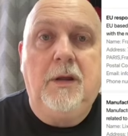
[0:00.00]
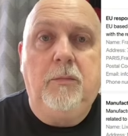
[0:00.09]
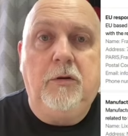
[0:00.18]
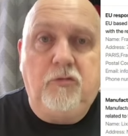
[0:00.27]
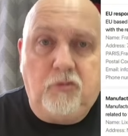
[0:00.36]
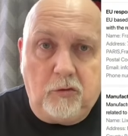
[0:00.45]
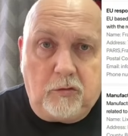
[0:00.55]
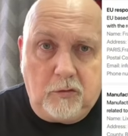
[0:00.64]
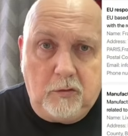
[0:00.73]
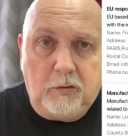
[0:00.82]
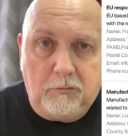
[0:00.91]
but just
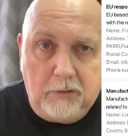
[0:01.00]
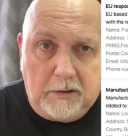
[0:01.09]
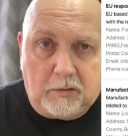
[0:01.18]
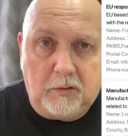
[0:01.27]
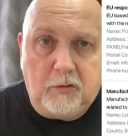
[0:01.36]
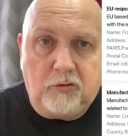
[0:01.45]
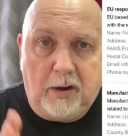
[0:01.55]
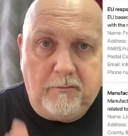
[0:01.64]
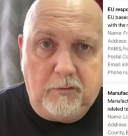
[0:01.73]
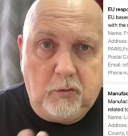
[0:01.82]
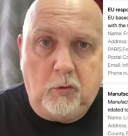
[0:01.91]
do the research,
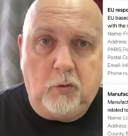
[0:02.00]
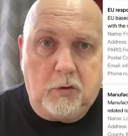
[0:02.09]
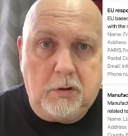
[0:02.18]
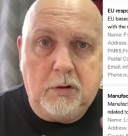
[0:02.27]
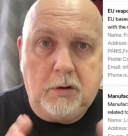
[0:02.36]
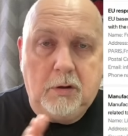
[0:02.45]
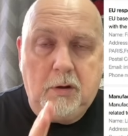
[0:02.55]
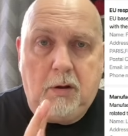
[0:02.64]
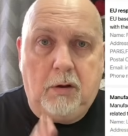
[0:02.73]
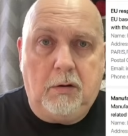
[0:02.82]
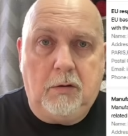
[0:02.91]
have a look
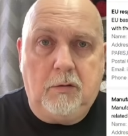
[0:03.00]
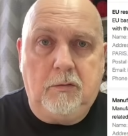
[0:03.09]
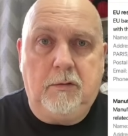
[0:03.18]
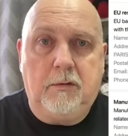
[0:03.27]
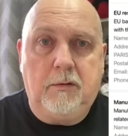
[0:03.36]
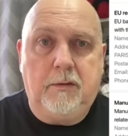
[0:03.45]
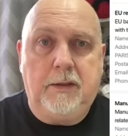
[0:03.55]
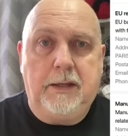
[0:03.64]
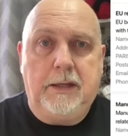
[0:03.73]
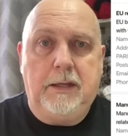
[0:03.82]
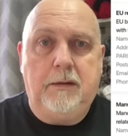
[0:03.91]
on
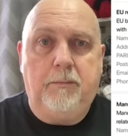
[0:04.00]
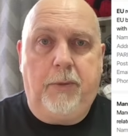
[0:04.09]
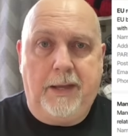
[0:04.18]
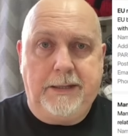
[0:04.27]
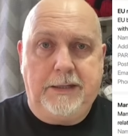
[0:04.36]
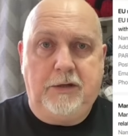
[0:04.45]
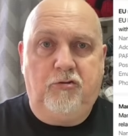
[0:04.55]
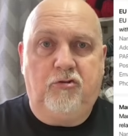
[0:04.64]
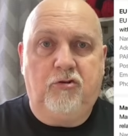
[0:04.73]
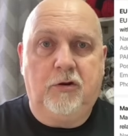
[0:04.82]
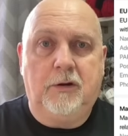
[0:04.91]
the
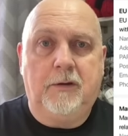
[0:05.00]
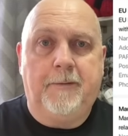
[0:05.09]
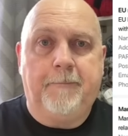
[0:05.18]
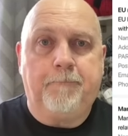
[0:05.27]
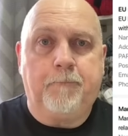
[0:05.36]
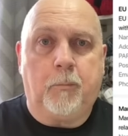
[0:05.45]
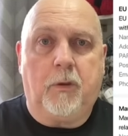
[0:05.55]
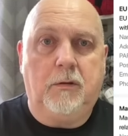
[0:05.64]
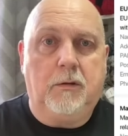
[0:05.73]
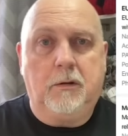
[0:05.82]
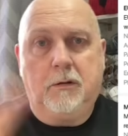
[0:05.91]
page
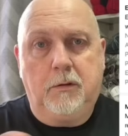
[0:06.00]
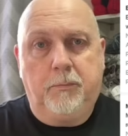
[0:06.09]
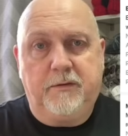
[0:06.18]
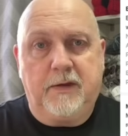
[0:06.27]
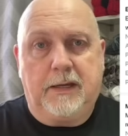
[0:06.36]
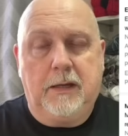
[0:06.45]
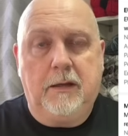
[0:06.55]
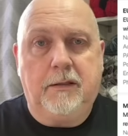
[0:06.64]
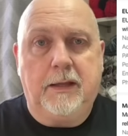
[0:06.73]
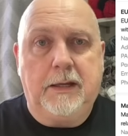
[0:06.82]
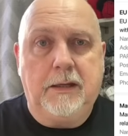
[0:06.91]
that the particular
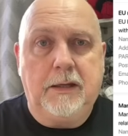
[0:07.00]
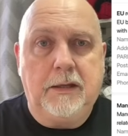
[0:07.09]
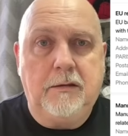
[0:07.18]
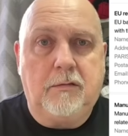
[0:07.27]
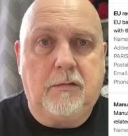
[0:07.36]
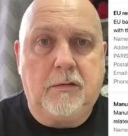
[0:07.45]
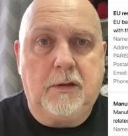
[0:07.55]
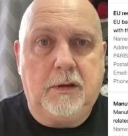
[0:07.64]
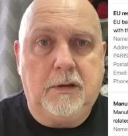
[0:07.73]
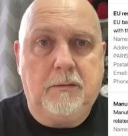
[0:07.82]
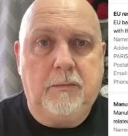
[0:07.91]
thing is
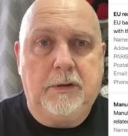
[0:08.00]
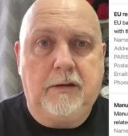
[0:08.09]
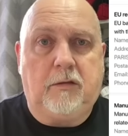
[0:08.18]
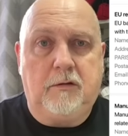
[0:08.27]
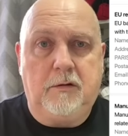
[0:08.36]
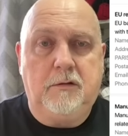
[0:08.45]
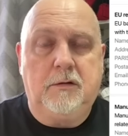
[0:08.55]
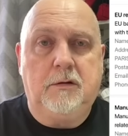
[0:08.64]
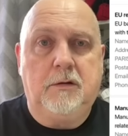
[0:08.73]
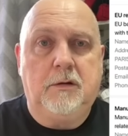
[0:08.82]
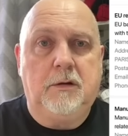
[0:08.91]
listed
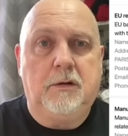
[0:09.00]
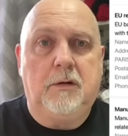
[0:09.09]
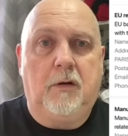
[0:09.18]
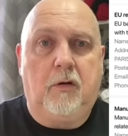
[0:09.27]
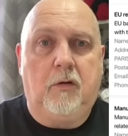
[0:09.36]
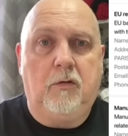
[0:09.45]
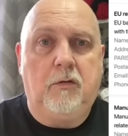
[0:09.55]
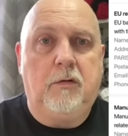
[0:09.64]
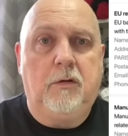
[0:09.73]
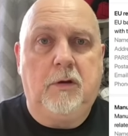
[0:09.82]
on,